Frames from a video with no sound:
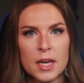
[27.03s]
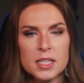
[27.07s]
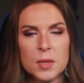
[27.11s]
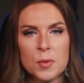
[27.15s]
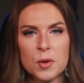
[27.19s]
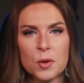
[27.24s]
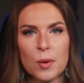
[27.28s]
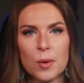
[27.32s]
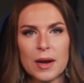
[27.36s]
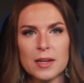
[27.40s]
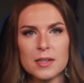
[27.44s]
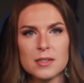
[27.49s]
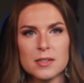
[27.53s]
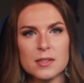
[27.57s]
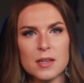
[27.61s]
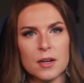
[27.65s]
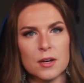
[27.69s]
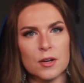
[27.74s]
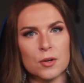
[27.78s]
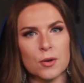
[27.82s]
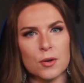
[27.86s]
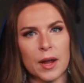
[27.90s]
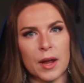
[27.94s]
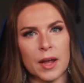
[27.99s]
Democratic
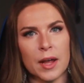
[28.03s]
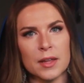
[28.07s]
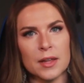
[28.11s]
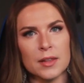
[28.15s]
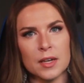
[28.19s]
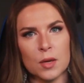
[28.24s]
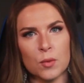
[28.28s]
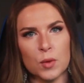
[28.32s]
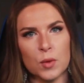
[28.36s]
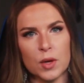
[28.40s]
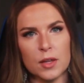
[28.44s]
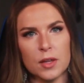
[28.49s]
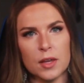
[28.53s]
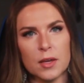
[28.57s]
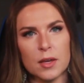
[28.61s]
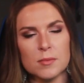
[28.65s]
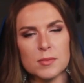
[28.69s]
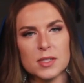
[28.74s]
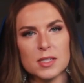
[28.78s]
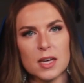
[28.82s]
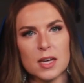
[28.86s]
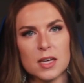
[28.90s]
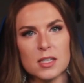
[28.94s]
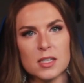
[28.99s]
Senator Anthony
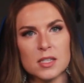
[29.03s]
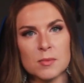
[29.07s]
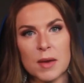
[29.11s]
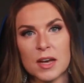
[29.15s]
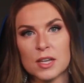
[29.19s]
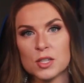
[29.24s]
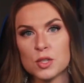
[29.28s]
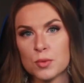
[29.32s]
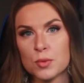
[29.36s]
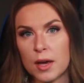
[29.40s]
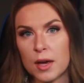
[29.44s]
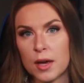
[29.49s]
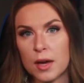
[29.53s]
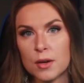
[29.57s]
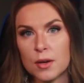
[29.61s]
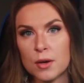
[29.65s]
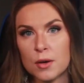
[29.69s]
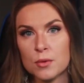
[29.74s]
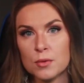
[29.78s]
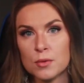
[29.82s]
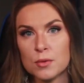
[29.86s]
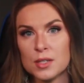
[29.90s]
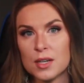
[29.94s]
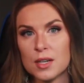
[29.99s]
Williams says
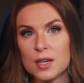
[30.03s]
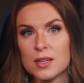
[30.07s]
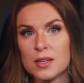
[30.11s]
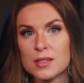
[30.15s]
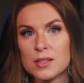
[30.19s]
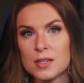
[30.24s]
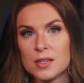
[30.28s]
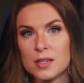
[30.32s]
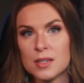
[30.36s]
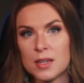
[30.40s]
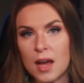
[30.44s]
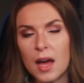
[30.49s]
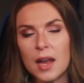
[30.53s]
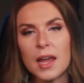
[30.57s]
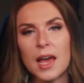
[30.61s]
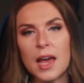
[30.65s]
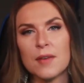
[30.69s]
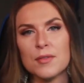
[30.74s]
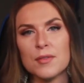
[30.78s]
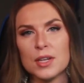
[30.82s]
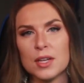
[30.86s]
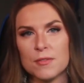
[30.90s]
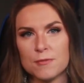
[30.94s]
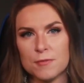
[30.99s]
Mastriano does not
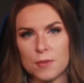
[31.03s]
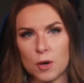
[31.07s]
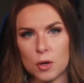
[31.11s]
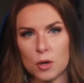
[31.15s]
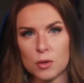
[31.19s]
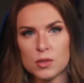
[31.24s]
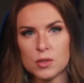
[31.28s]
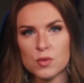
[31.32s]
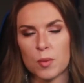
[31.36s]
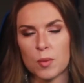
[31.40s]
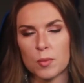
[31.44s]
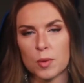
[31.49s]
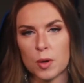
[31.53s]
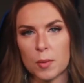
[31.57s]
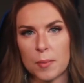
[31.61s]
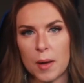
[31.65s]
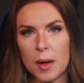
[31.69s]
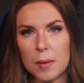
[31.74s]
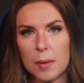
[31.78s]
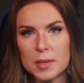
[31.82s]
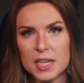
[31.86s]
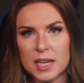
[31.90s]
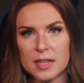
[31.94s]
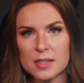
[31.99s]
have enough votes from
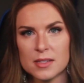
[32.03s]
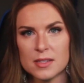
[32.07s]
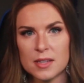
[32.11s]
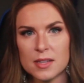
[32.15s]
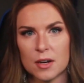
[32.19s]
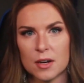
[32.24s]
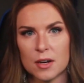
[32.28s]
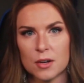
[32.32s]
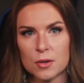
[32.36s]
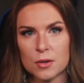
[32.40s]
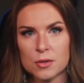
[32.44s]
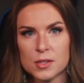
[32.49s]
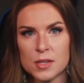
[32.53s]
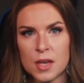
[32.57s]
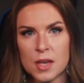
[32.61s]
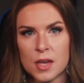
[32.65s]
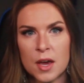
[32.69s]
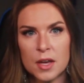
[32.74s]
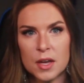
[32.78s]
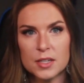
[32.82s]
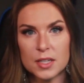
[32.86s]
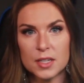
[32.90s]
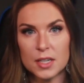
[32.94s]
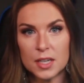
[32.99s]
Republican senators
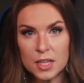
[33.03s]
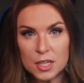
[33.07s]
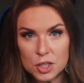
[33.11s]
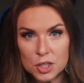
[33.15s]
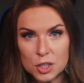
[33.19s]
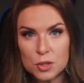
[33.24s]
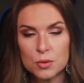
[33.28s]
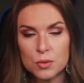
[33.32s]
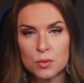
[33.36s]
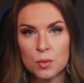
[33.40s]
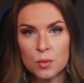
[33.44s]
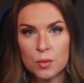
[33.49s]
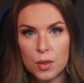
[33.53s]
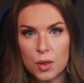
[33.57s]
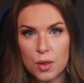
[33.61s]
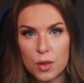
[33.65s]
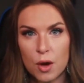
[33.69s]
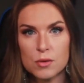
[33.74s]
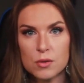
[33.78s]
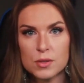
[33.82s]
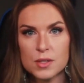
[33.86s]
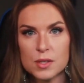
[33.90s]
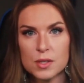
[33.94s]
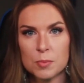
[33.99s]
to issue
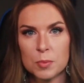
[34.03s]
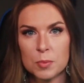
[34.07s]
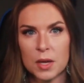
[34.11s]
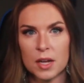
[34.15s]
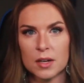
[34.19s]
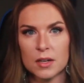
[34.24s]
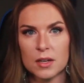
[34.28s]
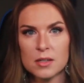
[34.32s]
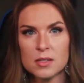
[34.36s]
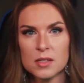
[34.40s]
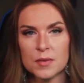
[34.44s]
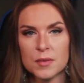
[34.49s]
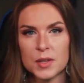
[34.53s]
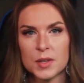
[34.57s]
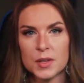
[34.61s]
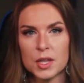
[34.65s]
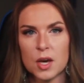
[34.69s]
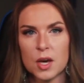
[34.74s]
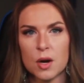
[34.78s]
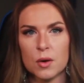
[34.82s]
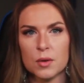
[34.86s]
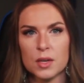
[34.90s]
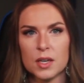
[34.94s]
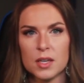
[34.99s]
those subpoenas, even
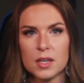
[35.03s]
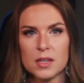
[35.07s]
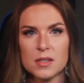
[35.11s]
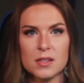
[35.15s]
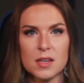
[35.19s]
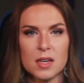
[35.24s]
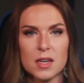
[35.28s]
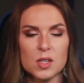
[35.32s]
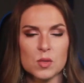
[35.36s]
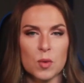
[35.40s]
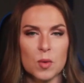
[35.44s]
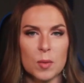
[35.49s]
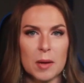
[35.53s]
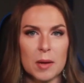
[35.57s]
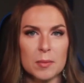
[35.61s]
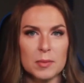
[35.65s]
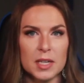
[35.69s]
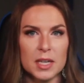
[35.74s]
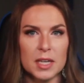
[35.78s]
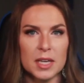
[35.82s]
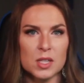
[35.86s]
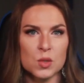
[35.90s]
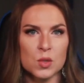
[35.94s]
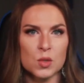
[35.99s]
though he says
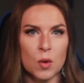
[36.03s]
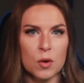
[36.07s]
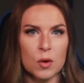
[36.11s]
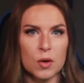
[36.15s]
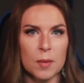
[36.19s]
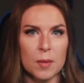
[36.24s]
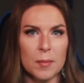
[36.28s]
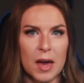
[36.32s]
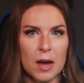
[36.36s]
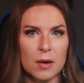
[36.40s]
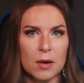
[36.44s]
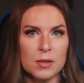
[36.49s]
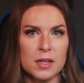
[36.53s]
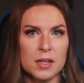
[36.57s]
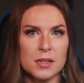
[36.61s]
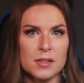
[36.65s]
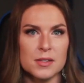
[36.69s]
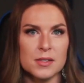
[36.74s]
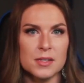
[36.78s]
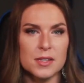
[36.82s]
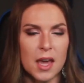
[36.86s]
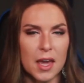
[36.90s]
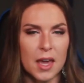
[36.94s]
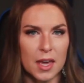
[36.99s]
Republicans won't come out
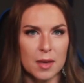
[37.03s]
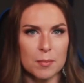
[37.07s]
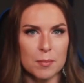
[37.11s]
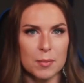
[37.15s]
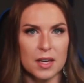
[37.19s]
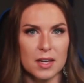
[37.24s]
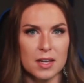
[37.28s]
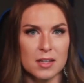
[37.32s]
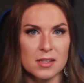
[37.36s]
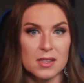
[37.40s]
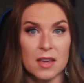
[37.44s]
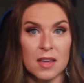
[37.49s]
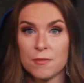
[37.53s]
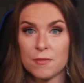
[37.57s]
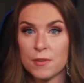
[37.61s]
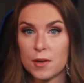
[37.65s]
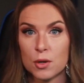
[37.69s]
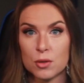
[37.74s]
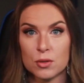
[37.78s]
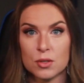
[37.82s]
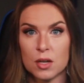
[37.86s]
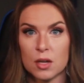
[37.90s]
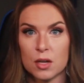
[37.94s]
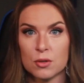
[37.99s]
and say it because they
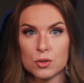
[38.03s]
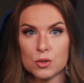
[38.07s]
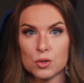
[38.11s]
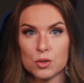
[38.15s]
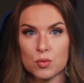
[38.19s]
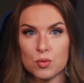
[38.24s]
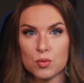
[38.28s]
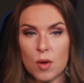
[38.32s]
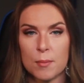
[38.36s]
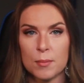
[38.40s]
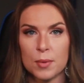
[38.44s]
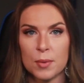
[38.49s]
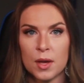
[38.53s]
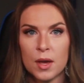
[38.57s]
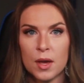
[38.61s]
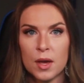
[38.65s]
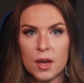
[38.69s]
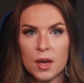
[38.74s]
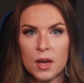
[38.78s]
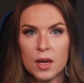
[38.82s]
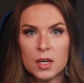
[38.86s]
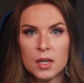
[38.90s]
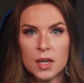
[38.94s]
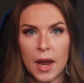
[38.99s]
fear Donald Trump.
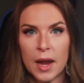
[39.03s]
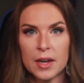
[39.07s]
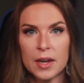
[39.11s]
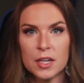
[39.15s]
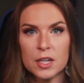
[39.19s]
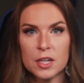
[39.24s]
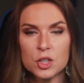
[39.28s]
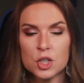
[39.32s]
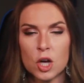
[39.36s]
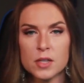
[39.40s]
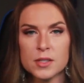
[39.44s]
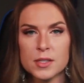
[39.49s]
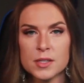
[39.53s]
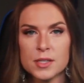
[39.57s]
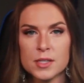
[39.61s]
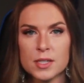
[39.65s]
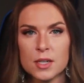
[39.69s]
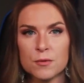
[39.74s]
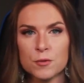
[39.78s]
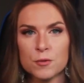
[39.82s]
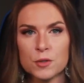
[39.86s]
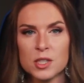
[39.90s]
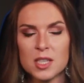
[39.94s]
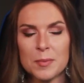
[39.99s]
Katie
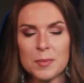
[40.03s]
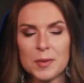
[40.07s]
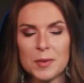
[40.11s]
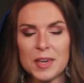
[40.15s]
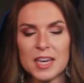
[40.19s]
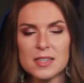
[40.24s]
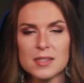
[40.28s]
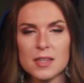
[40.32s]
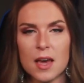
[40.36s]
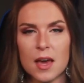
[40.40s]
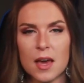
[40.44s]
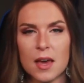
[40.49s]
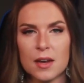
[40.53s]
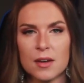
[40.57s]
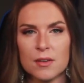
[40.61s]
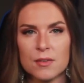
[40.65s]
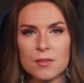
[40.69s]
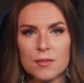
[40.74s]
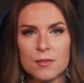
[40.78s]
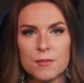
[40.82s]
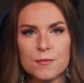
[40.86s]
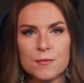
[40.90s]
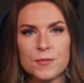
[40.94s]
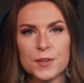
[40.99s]
Johnston for CBSN,
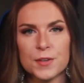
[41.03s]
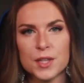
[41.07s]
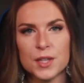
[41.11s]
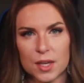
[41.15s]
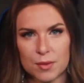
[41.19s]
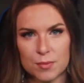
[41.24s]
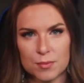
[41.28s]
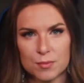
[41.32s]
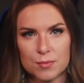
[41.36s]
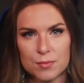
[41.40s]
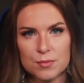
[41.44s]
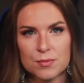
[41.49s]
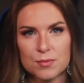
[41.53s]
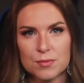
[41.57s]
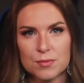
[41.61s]
Philly.